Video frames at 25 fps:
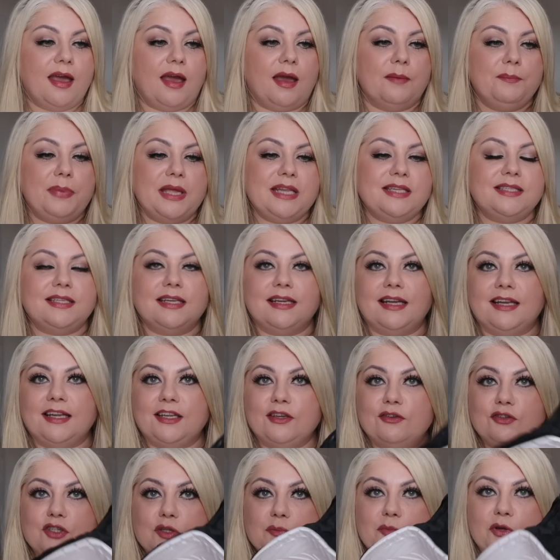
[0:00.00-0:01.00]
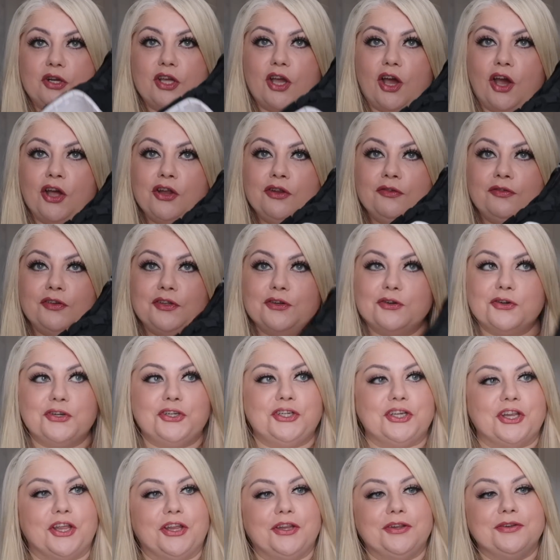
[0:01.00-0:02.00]
And basically you just put it over your
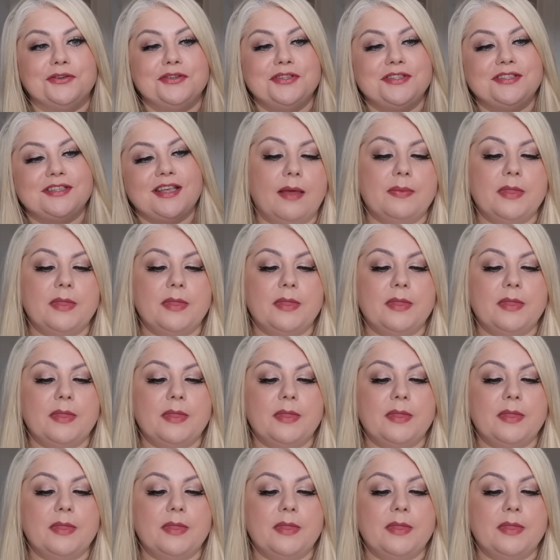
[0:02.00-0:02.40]
shoes